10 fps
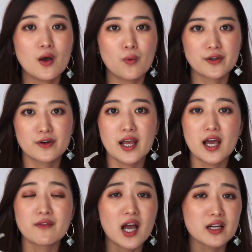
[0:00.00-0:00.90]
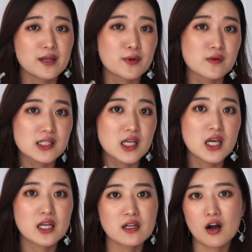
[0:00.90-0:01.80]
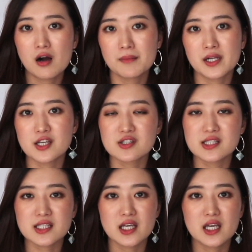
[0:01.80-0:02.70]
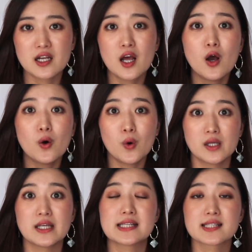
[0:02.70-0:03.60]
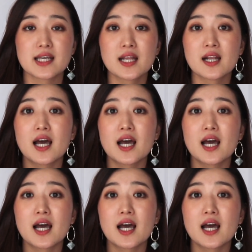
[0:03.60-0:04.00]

whether they have acne-prone skin, combination skin, oily skin.